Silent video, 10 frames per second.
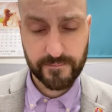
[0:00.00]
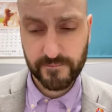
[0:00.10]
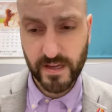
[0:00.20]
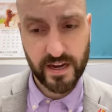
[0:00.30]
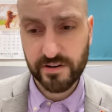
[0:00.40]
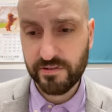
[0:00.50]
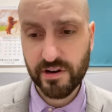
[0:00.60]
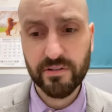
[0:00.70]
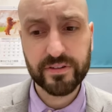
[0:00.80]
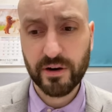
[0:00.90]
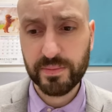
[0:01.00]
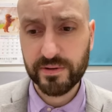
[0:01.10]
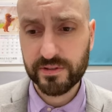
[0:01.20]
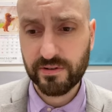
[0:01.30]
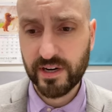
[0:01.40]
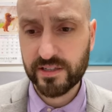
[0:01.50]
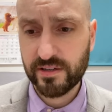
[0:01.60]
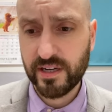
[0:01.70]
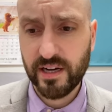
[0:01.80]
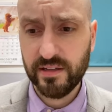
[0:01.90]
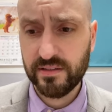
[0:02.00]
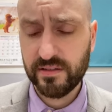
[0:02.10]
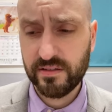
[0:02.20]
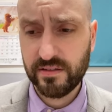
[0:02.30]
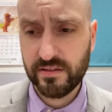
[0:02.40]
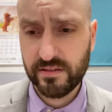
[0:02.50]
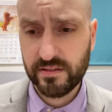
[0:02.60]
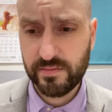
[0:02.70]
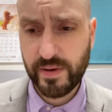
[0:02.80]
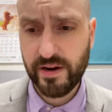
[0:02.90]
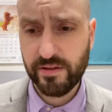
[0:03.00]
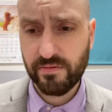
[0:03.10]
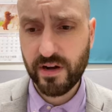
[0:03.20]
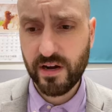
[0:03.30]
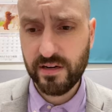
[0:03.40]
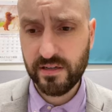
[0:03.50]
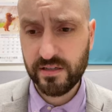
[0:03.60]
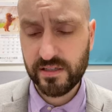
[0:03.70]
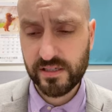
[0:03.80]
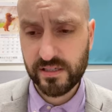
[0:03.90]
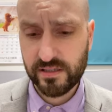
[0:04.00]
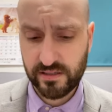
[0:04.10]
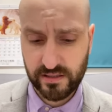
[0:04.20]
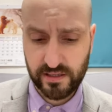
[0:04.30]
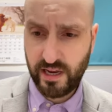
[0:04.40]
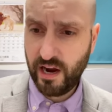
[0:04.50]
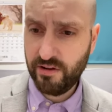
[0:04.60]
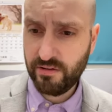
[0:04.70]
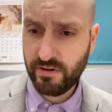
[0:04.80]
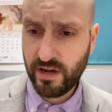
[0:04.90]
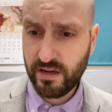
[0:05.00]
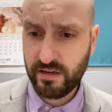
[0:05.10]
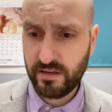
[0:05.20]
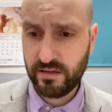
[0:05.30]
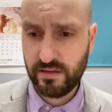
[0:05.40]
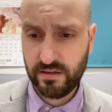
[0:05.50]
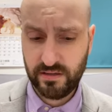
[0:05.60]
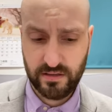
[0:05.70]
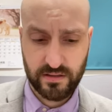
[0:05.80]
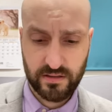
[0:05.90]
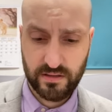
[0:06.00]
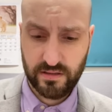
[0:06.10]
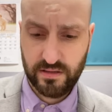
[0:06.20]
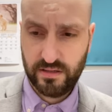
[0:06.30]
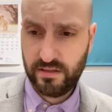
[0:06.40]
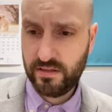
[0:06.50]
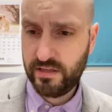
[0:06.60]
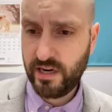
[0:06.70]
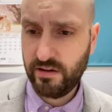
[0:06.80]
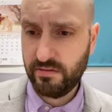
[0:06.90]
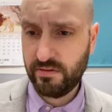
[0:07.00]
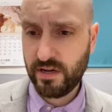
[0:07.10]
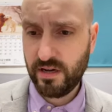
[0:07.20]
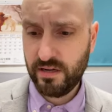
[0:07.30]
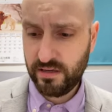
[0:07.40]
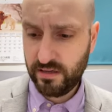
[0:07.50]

I don't know if Alpo is correct or not. Spare the rod. Scare the rod. Stare the rod.